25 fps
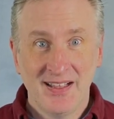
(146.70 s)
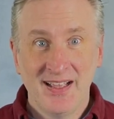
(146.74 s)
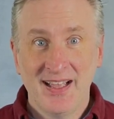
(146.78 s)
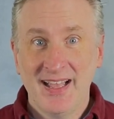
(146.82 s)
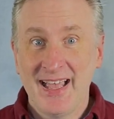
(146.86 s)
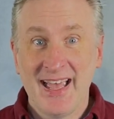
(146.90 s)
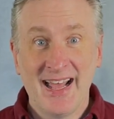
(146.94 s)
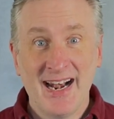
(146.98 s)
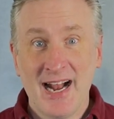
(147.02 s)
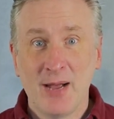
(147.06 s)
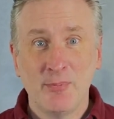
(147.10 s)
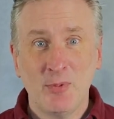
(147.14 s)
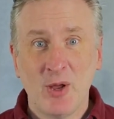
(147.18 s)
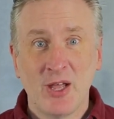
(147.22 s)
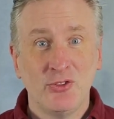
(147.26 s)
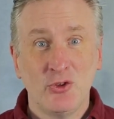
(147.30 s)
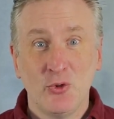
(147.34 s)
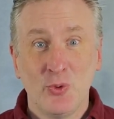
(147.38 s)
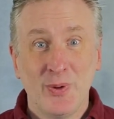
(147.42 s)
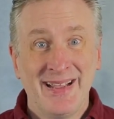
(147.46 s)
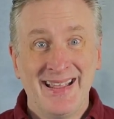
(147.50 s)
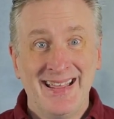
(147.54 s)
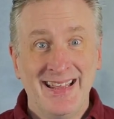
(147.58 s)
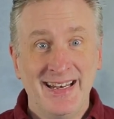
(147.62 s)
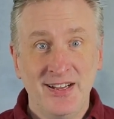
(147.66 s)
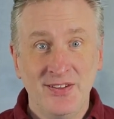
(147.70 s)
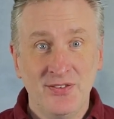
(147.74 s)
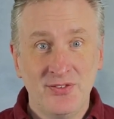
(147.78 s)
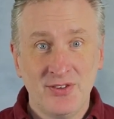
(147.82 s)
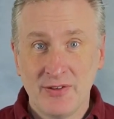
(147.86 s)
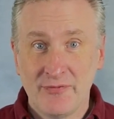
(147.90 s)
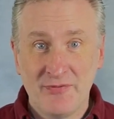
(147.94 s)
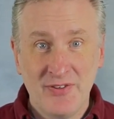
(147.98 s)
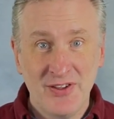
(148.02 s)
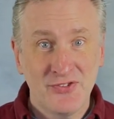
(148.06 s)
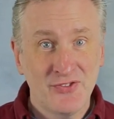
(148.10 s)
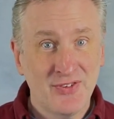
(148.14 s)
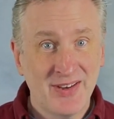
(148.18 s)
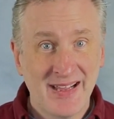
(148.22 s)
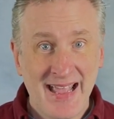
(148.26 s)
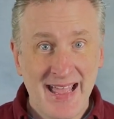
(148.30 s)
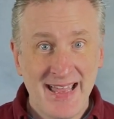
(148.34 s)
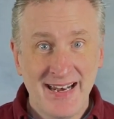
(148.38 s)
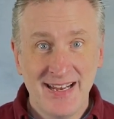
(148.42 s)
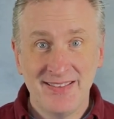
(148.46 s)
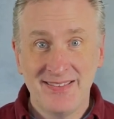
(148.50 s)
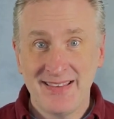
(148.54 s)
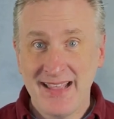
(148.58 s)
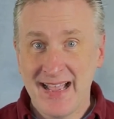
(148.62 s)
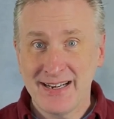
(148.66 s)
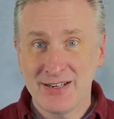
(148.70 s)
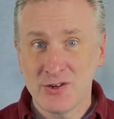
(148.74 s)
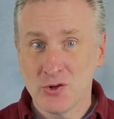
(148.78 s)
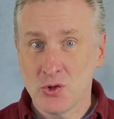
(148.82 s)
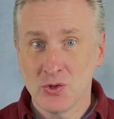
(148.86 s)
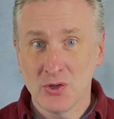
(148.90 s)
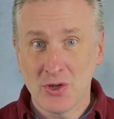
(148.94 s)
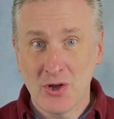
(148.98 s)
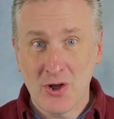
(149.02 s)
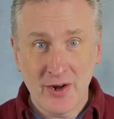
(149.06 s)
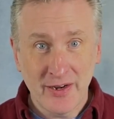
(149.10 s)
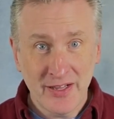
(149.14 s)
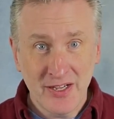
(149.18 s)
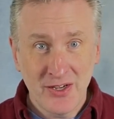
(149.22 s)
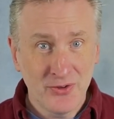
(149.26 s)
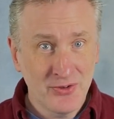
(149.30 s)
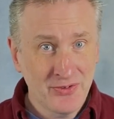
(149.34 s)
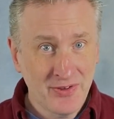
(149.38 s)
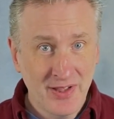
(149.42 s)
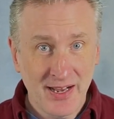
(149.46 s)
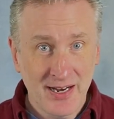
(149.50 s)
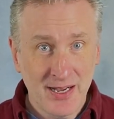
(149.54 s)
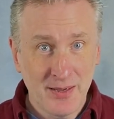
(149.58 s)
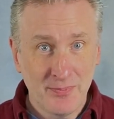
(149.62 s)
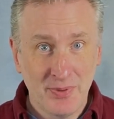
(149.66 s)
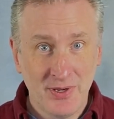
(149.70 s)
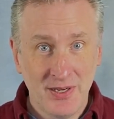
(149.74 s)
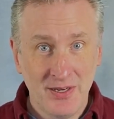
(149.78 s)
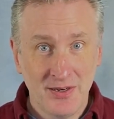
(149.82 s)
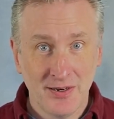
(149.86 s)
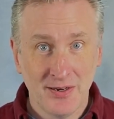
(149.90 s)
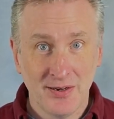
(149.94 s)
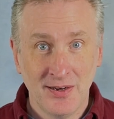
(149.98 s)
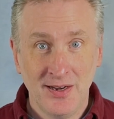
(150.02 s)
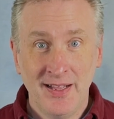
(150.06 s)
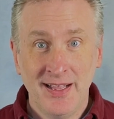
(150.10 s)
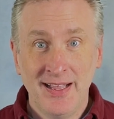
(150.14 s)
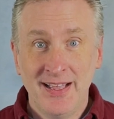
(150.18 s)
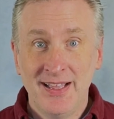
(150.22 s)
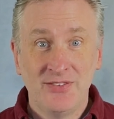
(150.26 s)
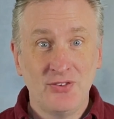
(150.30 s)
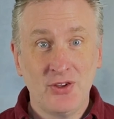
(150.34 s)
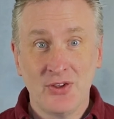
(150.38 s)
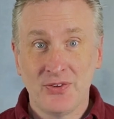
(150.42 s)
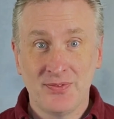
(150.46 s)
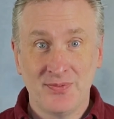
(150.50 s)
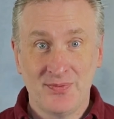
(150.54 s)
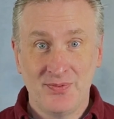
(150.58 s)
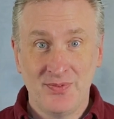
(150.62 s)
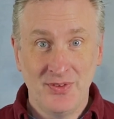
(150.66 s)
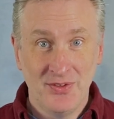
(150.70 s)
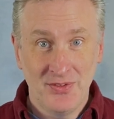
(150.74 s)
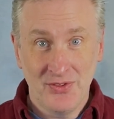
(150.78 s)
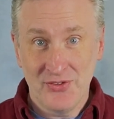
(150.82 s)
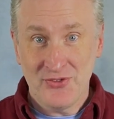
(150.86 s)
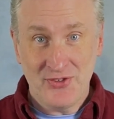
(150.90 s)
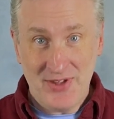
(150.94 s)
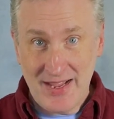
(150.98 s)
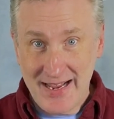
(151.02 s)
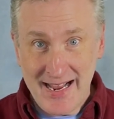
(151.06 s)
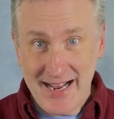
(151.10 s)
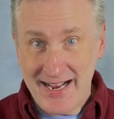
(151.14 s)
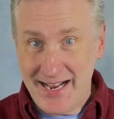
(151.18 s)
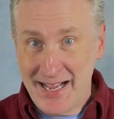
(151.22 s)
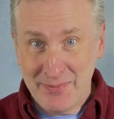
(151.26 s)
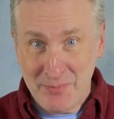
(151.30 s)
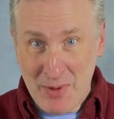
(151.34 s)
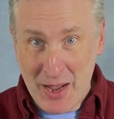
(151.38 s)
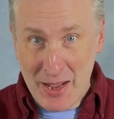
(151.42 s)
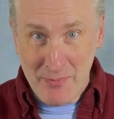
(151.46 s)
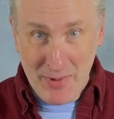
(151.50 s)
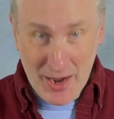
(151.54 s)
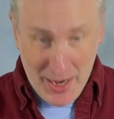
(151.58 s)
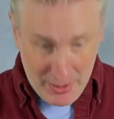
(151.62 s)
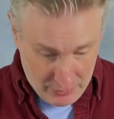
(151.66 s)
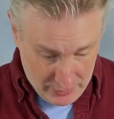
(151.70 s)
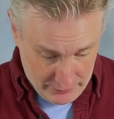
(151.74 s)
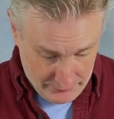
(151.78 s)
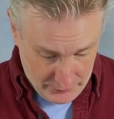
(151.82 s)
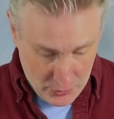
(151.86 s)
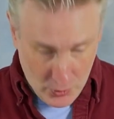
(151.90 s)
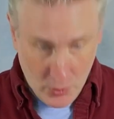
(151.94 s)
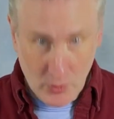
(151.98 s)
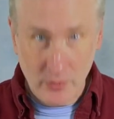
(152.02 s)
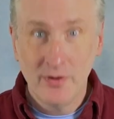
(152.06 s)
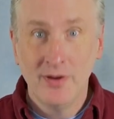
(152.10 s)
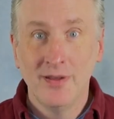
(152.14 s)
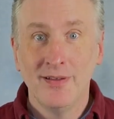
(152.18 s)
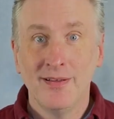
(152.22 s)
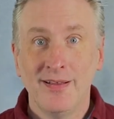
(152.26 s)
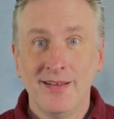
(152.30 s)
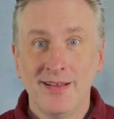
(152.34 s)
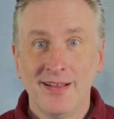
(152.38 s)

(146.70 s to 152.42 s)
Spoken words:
And I'm not doing any sophisticated technical audio setup here, just singing in my microphone.